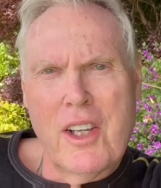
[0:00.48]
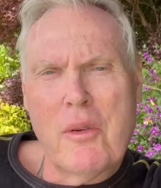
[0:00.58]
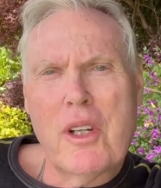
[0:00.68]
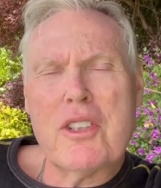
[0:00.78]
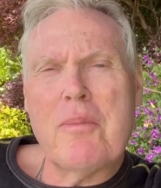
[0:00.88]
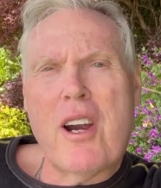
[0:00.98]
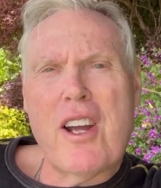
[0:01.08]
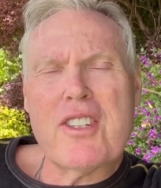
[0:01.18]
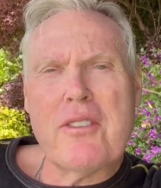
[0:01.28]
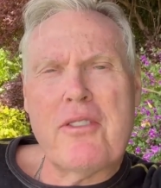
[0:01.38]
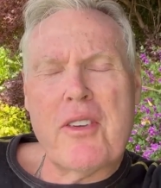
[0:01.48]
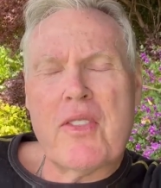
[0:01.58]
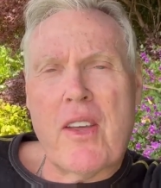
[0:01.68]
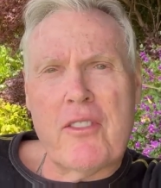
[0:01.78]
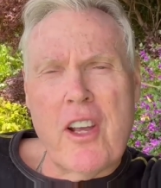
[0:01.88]
Well, tomorrow's the
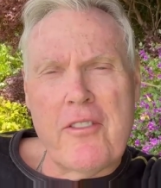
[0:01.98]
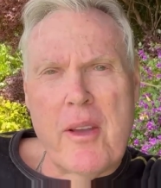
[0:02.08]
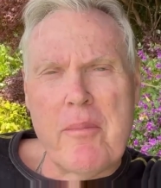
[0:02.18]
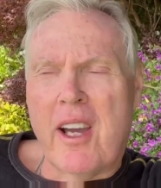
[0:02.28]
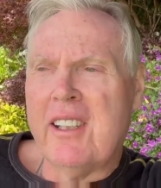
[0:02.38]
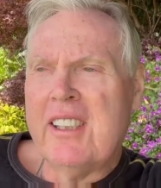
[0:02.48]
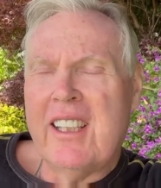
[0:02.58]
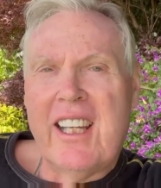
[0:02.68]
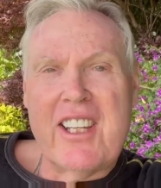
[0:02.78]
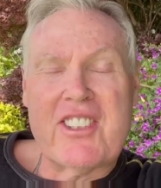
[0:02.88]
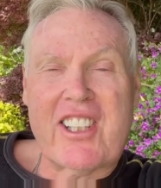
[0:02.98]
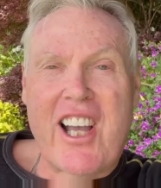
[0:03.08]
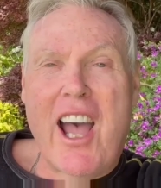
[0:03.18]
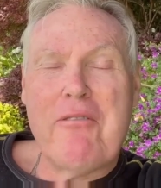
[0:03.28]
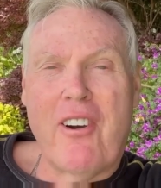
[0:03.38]
5th of November. It's
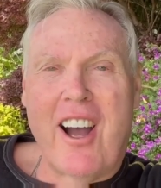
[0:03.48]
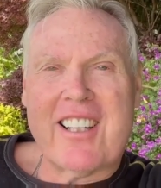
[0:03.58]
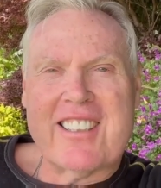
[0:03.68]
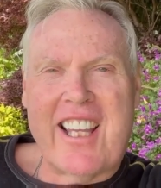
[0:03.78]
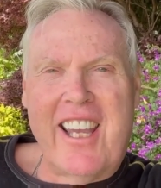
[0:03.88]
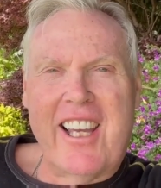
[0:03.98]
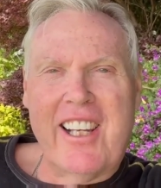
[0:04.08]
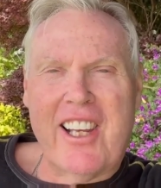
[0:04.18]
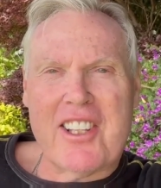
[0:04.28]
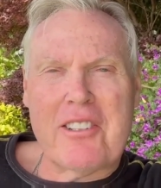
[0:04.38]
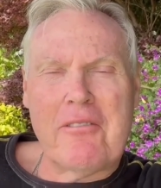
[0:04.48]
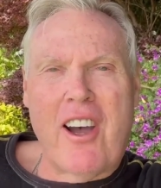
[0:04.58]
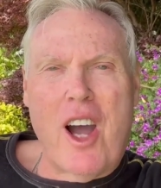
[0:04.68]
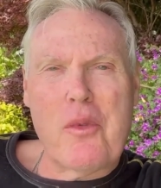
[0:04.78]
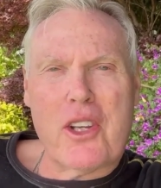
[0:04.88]
Sky Fox here. Lots of
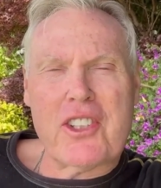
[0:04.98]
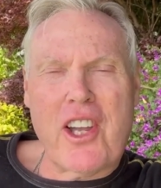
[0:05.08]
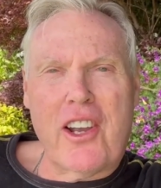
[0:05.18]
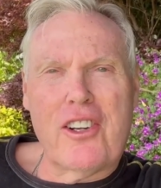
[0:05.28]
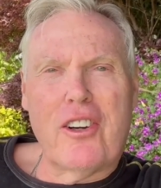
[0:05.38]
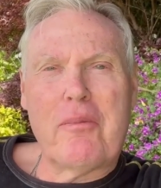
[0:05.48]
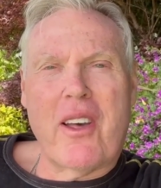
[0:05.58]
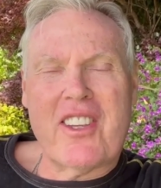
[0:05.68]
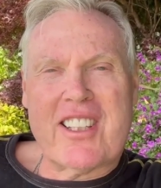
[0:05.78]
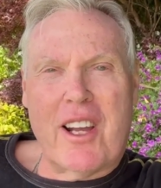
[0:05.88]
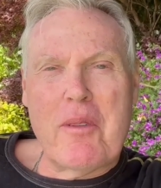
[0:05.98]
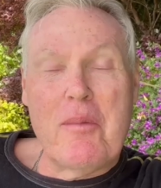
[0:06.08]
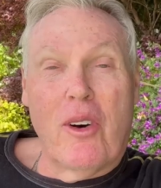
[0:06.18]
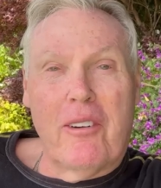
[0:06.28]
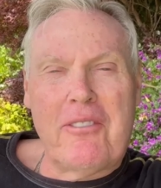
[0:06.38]
fireworks going off, but there's going to be
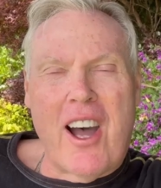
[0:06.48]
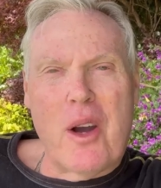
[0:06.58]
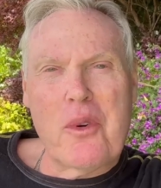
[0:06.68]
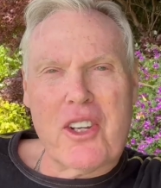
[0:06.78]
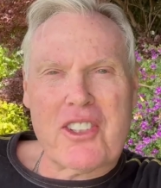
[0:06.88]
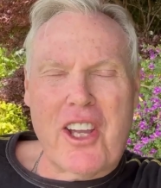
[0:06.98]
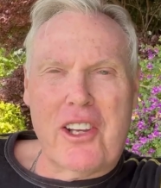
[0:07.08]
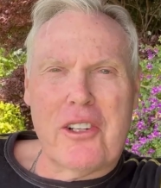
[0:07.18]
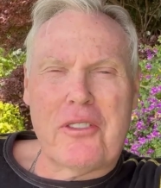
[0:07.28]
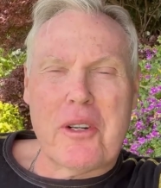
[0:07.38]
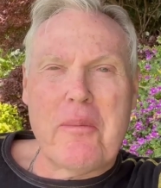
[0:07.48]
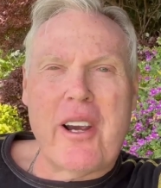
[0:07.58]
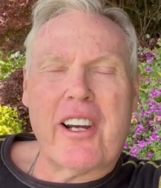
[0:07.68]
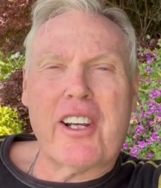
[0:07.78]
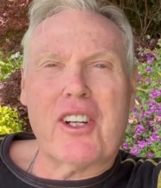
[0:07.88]
more fireworks going off in
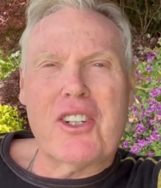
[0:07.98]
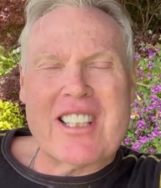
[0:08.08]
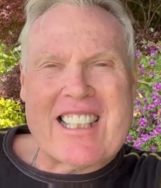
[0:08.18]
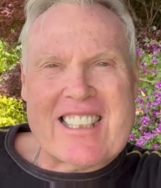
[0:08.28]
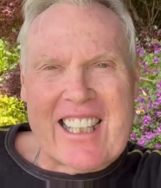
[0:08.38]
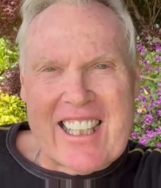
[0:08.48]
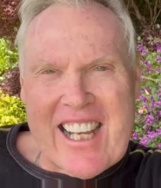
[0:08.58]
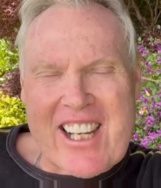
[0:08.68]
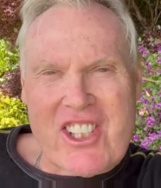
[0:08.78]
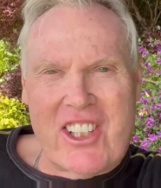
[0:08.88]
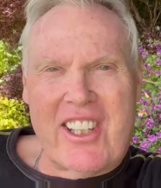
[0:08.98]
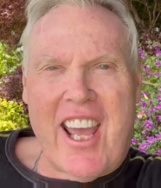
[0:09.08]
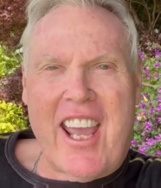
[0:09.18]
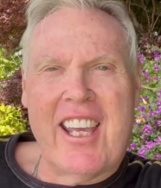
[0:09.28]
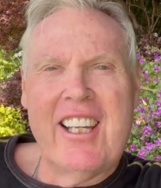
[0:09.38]
America. Of course, it's election
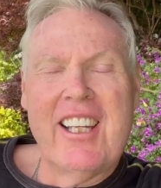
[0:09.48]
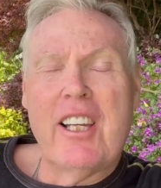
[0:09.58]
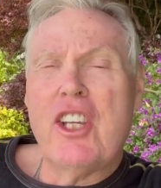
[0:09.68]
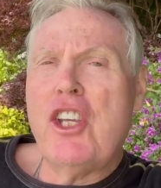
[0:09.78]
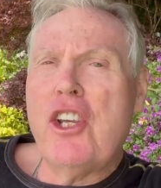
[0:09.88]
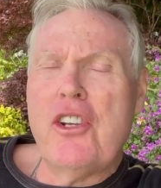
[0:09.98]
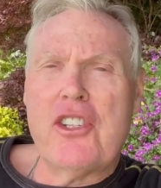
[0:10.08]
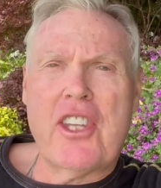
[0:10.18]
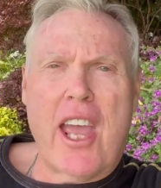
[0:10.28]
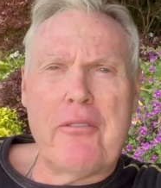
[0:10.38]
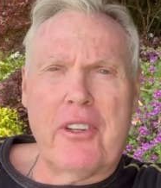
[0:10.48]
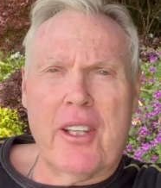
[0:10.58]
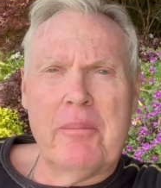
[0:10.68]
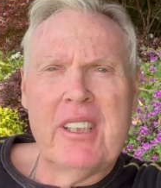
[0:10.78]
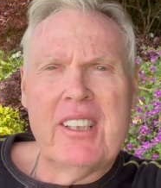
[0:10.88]
day. Huge day for
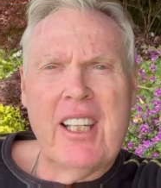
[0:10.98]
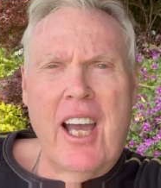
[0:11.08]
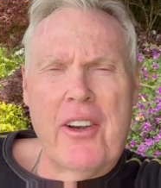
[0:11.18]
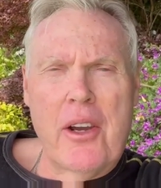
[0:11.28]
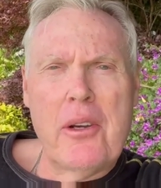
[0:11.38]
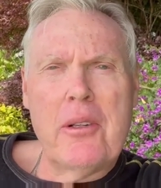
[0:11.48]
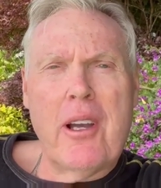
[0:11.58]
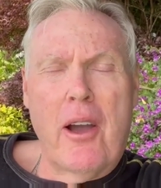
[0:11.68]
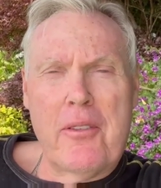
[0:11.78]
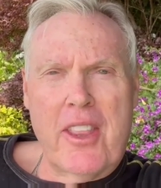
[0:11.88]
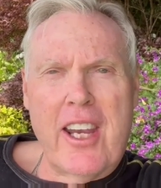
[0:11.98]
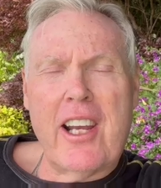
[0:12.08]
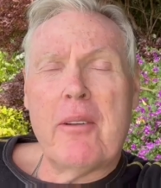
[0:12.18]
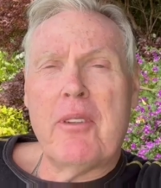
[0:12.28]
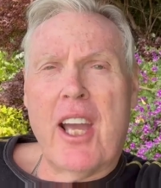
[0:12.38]
them. I know over
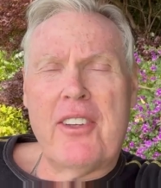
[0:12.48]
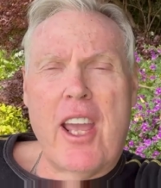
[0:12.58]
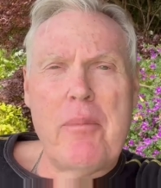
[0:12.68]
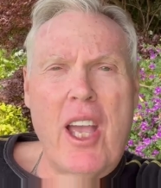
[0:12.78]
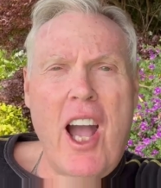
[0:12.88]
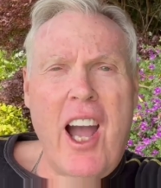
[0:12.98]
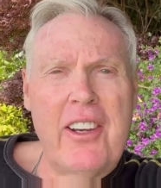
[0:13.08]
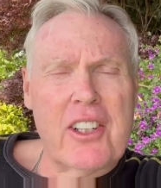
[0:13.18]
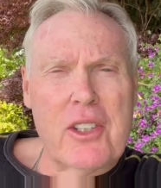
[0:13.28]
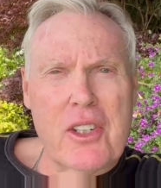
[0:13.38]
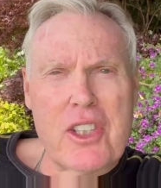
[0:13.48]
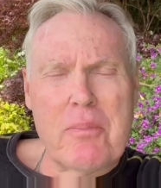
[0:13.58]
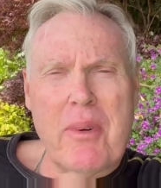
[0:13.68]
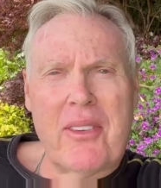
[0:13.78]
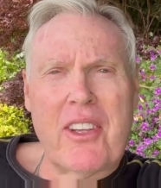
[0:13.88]
there a day behind, of course,
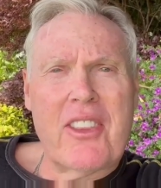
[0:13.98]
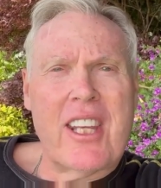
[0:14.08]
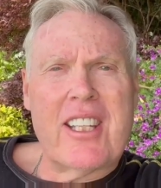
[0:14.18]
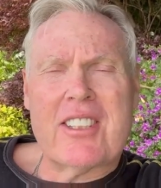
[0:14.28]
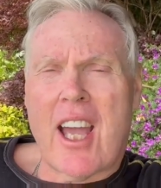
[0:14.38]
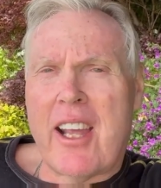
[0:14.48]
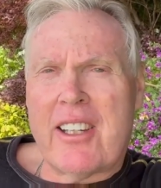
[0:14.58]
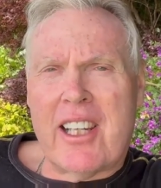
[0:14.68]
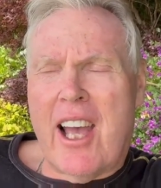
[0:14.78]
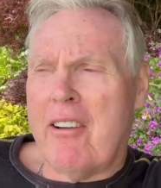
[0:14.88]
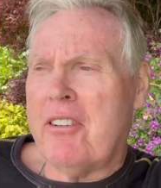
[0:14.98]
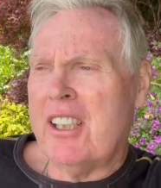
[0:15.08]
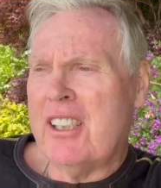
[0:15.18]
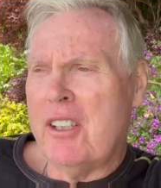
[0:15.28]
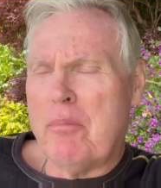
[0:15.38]
but the thing is, I'd love
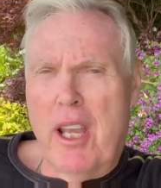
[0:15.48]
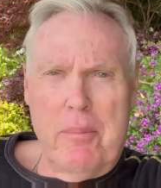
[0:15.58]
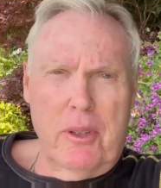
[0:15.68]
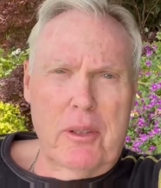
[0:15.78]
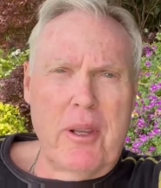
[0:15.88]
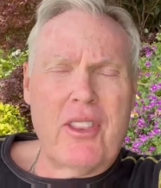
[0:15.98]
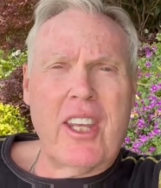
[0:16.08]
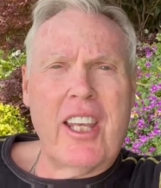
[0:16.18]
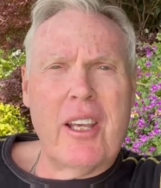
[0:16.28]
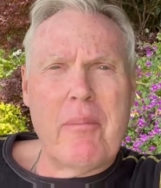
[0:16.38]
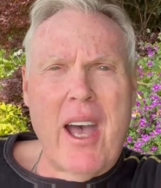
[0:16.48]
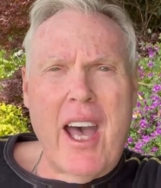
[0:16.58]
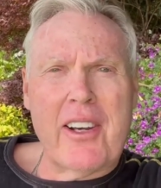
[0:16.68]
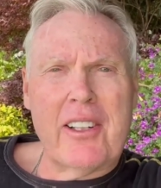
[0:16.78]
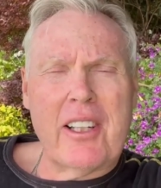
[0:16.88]
people to be thinking
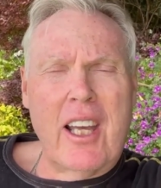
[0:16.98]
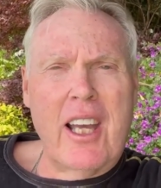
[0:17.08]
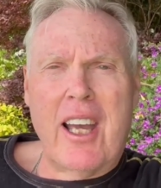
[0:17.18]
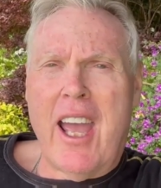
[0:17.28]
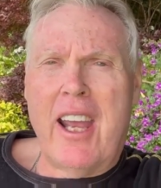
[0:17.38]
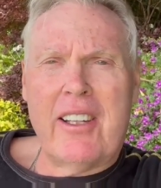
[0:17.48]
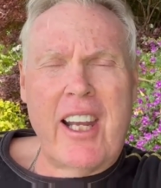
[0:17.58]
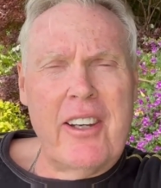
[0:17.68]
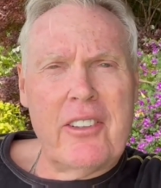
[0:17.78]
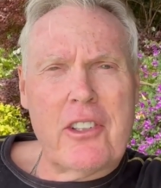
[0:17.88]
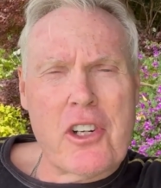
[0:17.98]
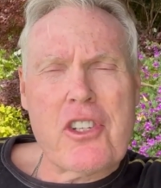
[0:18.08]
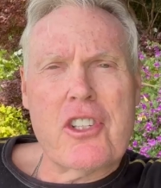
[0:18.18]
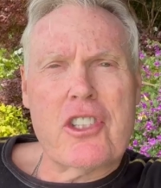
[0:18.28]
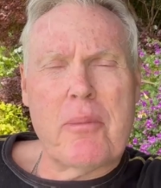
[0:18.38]
about it and
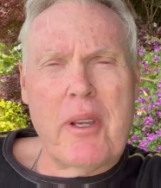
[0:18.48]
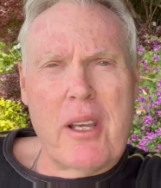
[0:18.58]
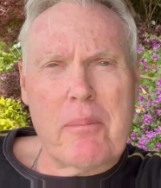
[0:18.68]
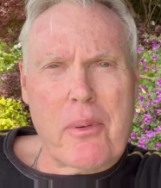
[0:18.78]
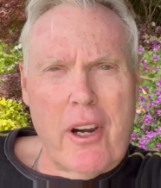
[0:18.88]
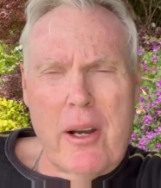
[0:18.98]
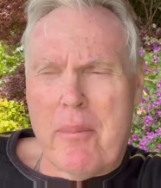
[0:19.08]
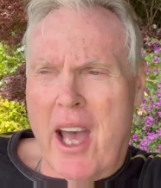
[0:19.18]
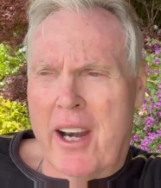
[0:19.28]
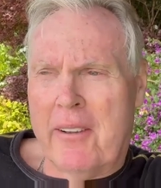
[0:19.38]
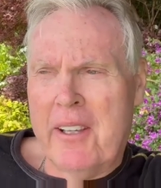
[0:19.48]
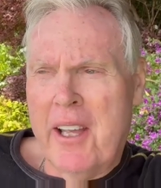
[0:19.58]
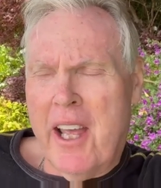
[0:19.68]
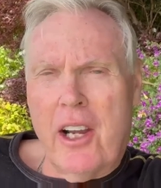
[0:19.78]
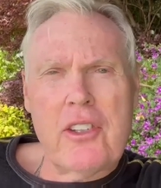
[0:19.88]
Christians to be in prayer about it.
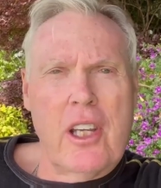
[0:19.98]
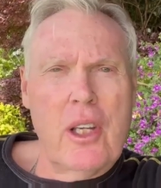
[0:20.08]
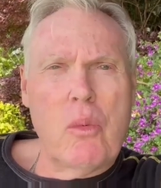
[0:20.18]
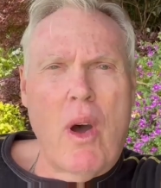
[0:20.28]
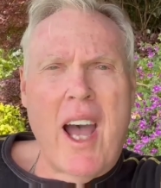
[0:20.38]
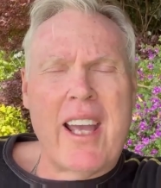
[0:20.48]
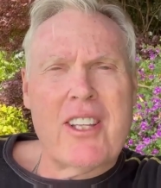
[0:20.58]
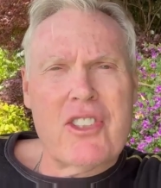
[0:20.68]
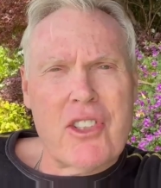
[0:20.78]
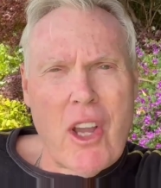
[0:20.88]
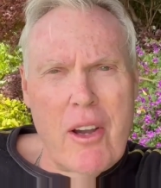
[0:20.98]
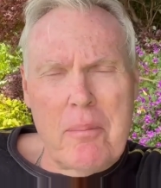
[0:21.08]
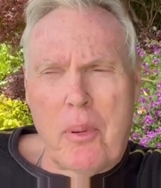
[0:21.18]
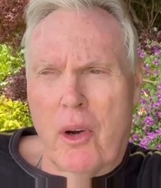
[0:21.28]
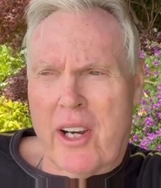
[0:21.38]
And I'll tell you why. It's so
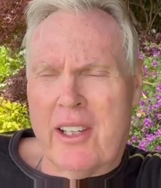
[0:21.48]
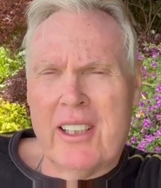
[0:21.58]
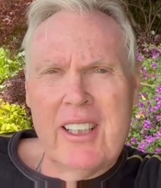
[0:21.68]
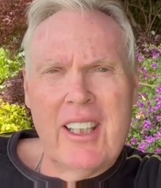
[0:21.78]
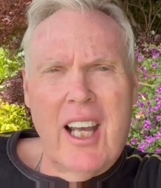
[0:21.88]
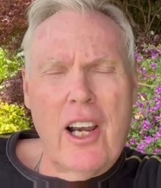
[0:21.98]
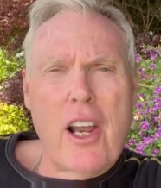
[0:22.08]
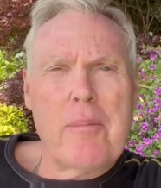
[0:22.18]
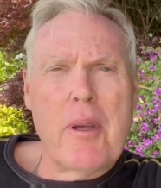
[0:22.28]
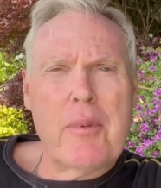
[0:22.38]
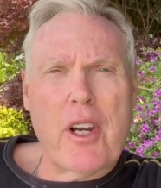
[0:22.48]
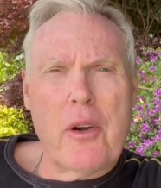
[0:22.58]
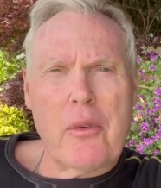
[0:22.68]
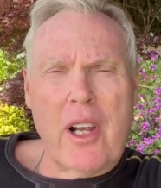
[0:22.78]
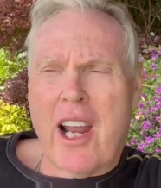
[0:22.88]
important. A lot of people
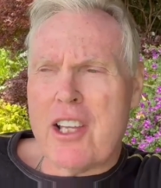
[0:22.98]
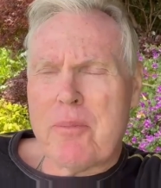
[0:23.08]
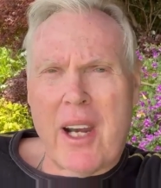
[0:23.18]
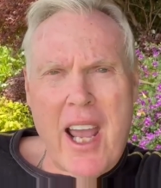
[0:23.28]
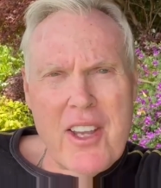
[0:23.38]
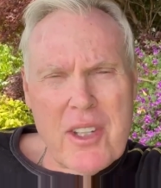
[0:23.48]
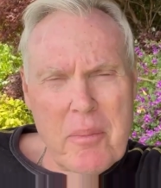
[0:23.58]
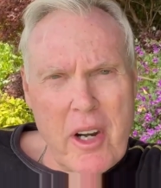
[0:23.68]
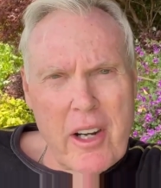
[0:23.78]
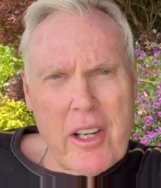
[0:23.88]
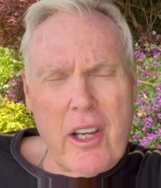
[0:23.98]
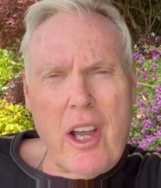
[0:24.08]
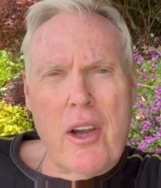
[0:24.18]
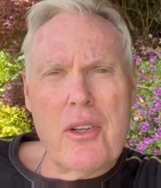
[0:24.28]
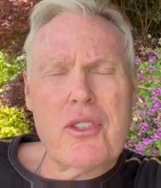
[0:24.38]
don't realize, but as America
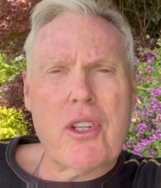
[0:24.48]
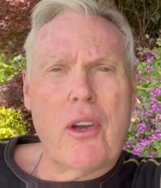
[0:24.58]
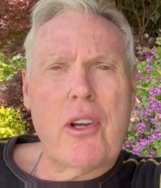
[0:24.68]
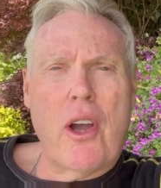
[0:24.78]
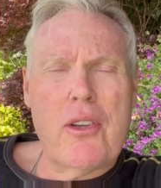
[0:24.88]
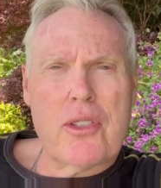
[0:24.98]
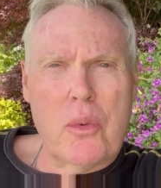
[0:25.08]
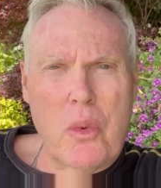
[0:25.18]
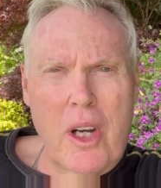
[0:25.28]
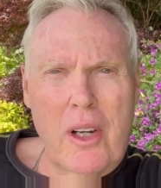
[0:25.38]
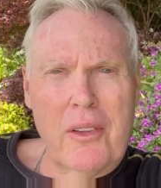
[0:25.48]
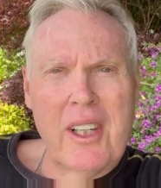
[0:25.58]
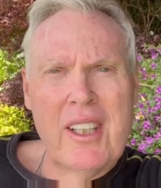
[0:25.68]
goes, so goes the world.